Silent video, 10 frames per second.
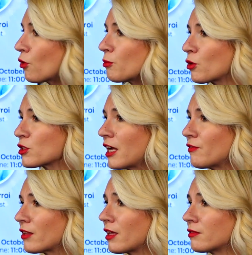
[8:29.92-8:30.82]
former
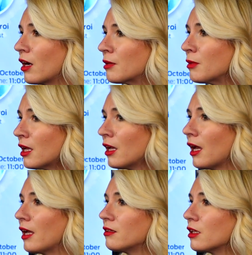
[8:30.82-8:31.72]
Yugoslavia at that time,
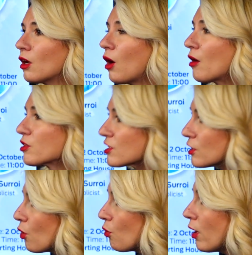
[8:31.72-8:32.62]
and, you know, how
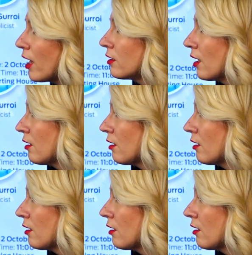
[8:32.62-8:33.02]
slow and